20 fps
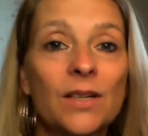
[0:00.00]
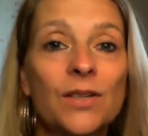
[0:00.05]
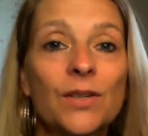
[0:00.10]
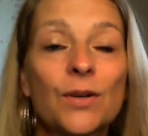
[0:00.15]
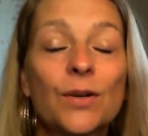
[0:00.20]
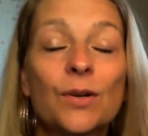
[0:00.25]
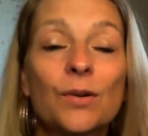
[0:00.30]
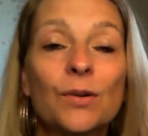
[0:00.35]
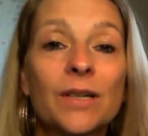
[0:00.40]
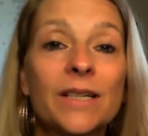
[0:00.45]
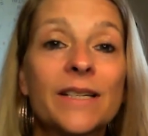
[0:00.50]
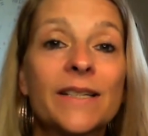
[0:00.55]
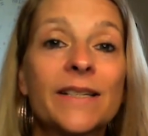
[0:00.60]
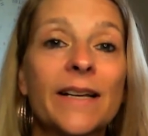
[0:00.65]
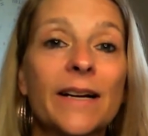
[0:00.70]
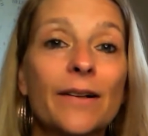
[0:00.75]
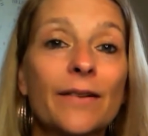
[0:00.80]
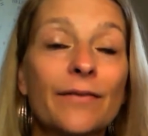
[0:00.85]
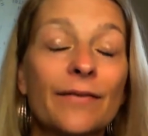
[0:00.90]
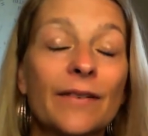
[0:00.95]
So look at
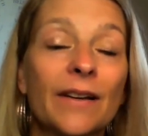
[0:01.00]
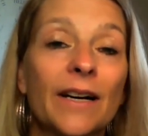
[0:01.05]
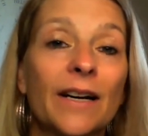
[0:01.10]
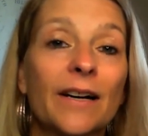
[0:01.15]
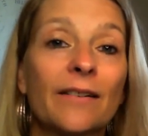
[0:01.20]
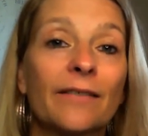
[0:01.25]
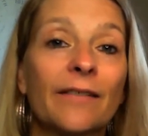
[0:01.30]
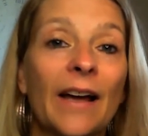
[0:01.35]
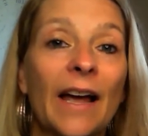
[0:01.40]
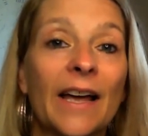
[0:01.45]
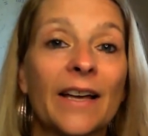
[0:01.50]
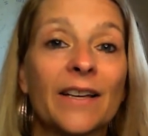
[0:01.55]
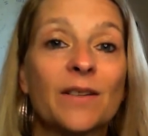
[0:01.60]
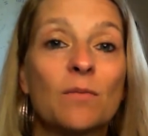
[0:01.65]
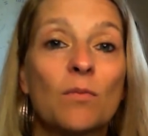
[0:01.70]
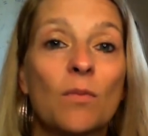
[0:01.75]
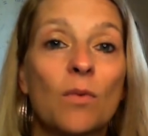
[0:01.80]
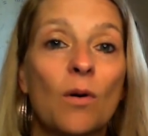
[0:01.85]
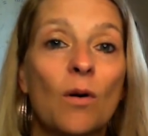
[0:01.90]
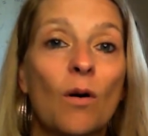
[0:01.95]
self-love
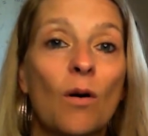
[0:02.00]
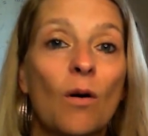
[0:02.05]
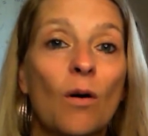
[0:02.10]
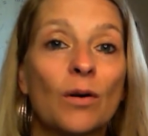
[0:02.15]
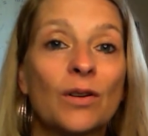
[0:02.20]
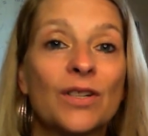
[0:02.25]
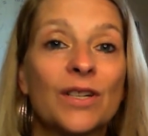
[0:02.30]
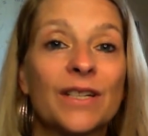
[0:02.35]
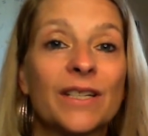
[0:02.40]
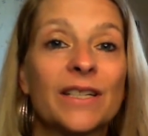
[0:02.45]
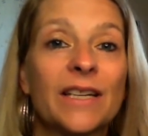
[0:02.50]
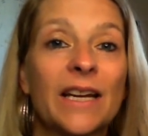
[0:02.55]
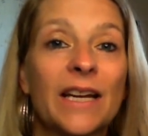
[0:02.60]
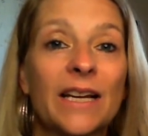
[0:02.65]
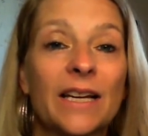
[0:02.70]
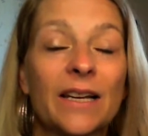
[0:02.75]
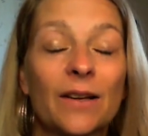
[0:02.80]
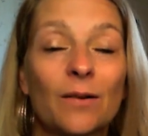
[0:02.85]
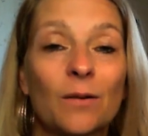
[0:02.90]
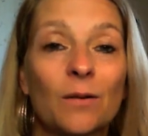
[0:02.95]
as more just
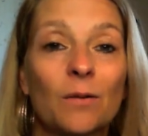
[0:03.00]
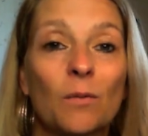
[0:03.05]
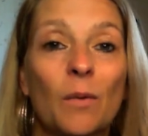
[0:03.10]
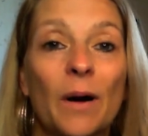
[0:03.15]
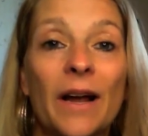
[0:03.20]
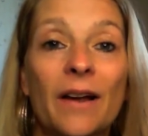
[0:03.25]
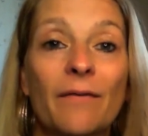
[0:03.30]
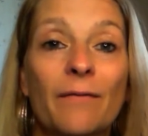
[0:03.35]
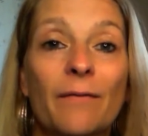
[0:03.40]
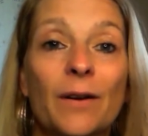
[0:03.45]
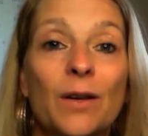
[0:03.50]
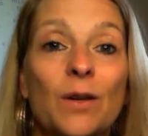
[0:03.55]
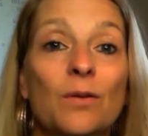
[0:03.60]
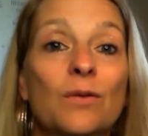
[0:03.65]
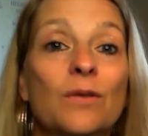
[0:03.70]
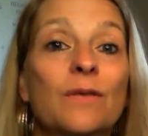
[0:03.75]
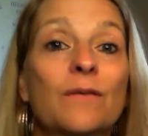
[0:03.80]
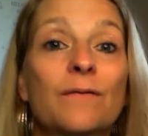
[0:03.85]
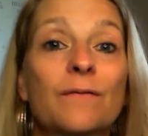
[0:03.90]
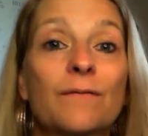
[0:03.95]
a little way for
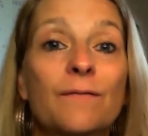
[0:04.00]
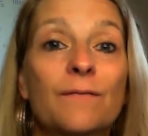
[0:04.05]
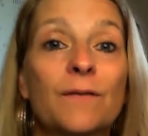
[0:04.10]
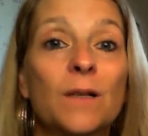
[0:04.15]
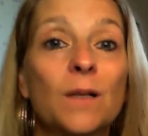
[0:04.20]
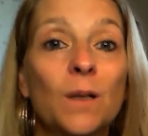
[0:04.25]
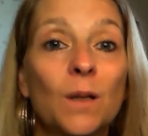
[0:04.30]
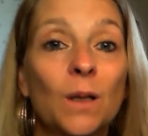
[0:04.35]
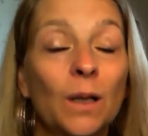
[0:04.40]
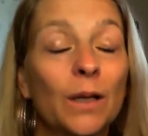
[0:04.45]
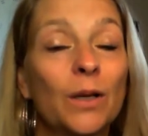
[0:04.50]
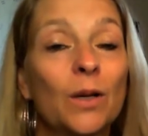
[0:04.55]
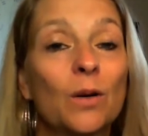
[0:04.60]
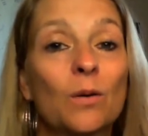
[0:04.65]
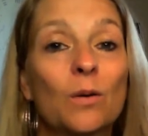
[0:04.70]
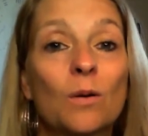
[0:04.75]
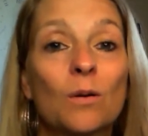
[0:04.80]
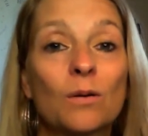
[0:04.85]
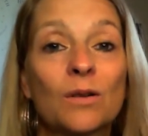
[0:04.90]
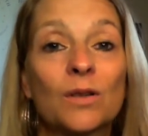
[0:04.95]
you to fill
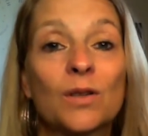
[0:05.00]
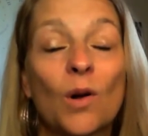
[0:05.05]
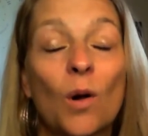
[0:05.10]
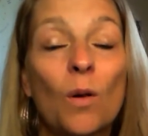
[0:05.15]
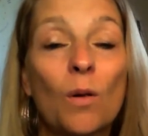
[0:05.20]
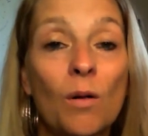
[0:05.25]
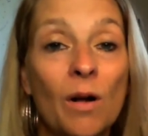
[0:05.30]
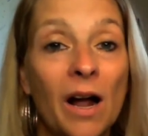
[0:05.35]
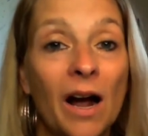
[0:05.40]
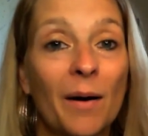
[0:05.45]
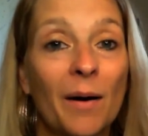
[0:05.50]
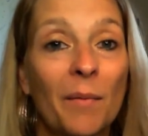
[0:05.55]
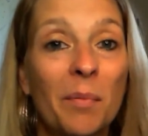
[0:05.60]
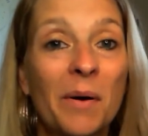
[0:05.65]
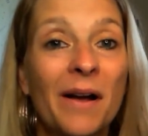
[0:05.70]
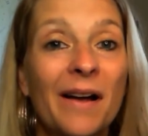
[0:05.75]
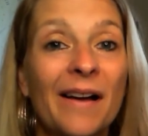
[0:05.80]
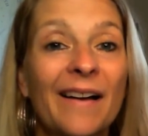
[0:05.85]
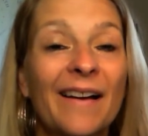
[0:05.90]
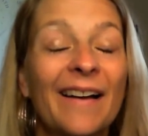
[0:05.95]
your soul
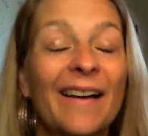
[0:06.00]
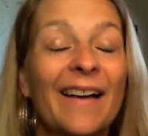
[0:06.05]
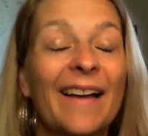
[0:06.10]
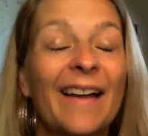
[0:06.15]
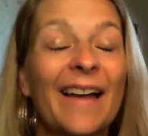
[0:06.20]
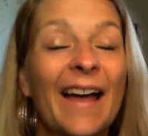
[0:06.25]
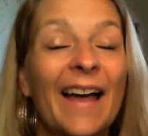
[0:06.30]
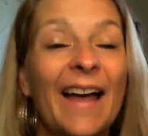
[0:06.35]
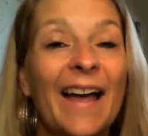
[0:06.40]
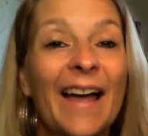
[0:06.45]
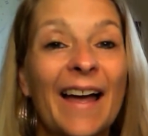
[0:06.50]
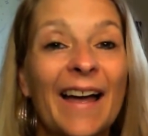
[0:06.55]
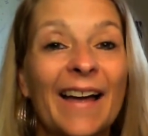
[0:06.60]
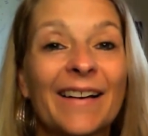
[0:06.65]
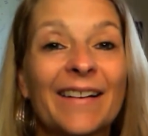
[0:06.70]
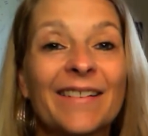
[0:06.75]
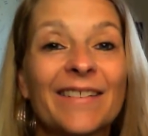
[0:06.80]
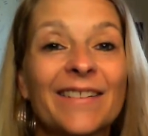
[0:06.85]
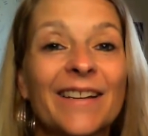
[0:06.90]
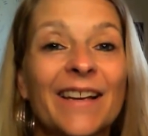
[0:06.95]
cup
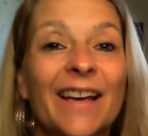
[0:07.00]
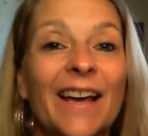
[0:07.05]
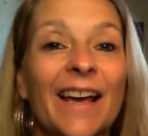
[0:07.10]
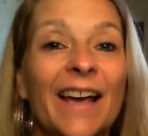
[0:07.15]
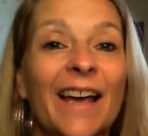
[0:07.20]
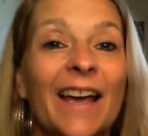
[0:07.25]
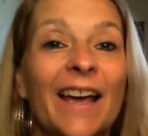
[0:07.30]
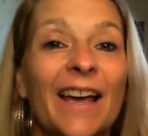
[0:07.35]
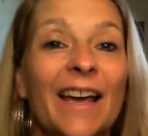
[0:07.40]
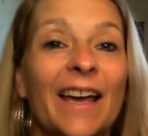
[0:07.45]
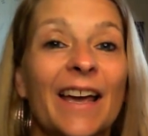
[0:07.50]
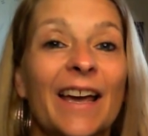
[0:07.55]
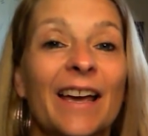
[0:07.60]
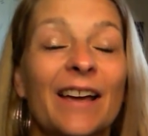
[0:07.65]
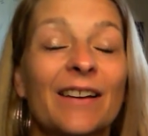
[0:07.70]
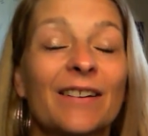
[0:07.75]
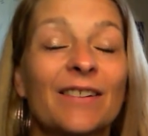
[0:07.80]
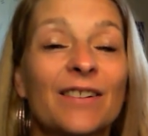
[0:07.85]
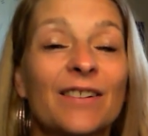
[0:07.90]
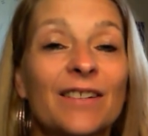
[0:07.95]
and
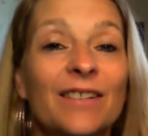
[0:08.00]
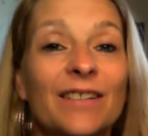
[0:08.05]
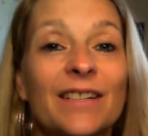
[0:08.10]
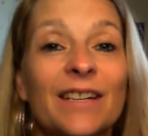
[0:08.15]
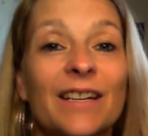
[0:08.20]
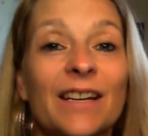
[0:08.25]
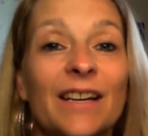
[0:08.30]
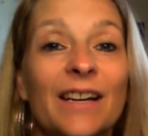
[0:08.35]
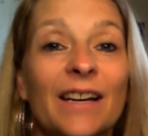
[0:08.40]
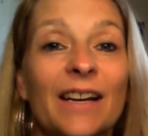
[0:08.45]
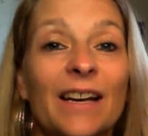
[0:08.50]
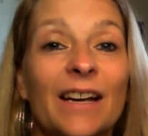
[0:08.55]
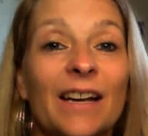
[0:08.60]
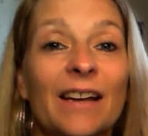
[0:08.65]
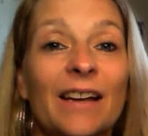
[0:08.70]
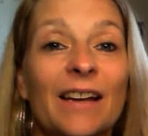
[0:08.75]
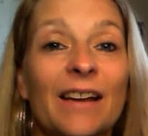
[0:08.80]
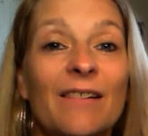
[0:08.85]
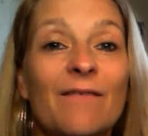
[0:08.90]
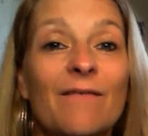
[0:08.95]
just
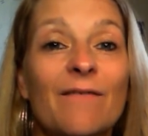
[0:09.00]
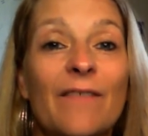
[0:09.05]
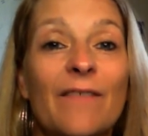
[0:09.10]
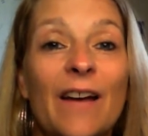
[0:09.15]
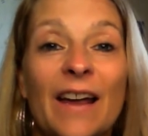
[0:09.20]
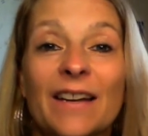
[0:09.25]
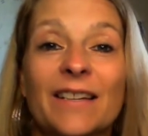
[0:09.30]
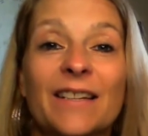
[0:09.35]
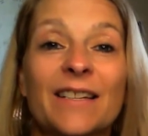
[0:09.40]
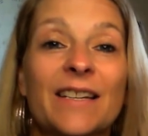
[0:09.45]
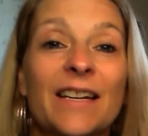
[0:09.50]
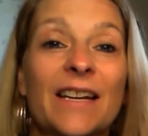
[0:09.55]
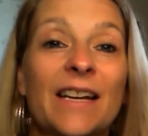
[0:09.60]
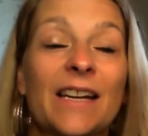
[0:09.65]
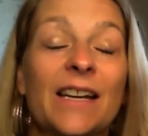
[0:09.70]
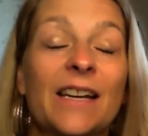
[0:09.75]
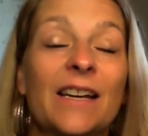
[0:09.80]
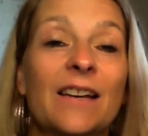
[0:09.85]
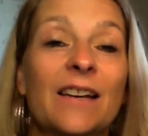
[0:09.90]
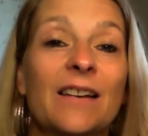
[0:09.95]
invest
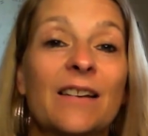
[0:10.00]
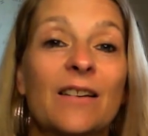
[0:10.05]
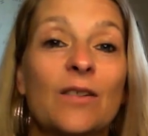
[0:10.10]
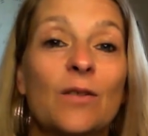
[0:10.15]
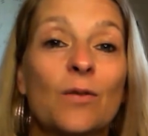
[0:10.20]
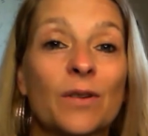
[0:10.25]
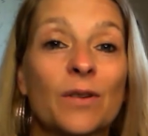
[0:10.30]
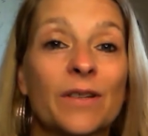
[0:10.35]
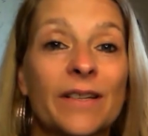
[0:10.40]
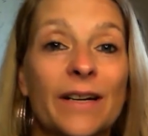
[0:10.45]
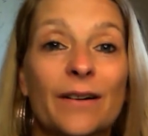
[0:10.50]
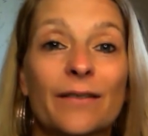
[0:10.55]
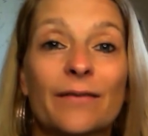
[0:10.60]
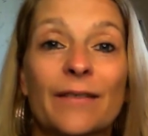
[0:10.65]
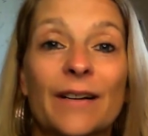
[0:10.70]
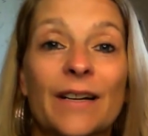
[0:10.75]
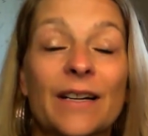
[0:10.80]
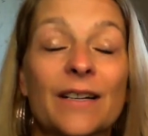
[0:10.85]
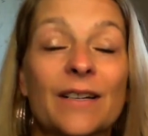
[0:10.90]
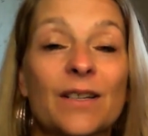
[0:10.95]
in
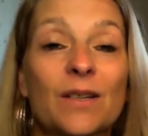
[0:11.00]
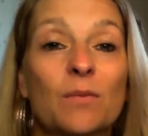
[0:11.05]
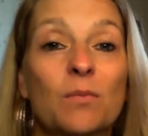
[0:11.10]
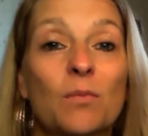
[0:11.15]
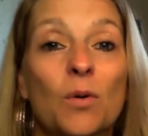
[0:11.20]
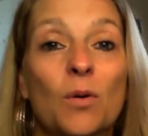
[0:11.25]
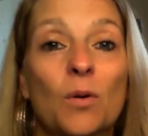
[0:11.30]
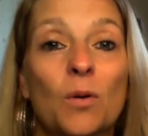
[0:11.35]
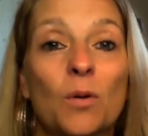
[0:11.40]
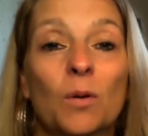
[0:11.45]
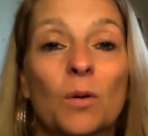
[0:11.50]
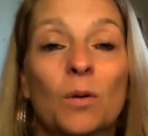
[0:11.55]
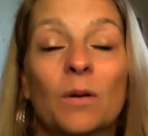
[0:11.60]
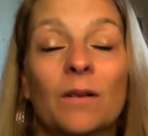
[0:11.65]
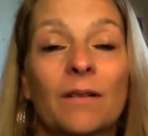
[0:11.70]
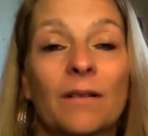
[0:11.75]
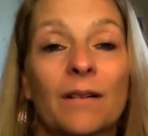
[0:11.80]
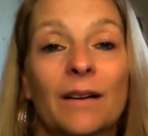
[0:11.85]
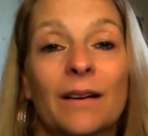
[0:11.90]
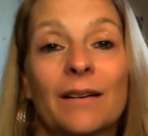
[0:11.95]
yourself in a small
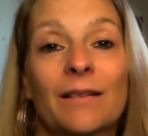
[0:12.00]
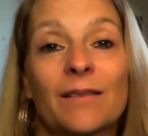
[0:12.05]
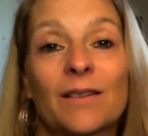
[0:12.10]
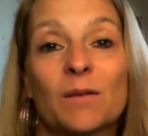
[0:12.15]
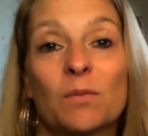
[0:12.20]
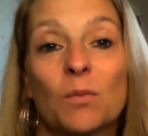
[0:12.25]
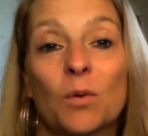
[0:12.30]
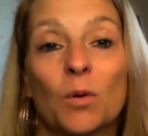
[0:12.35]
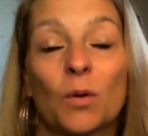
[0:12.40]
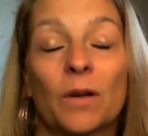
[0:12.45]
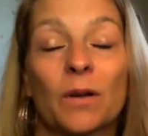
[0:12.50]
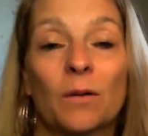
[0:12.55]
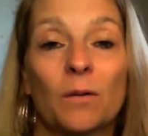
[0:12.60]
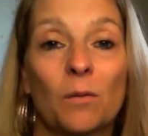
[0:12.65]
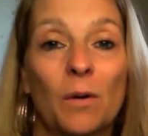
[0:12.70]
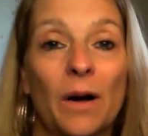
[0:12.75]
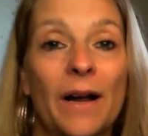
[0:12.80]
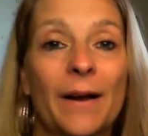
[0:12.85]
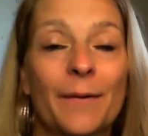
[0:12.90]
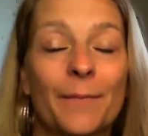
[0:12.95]

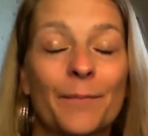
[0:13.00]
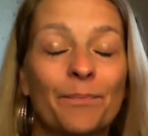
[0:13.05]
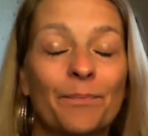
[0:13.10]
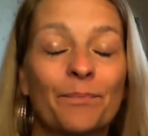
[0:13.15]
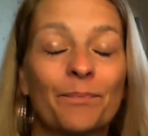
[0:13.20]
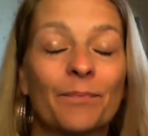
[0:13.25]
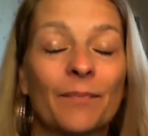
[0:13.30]
little way.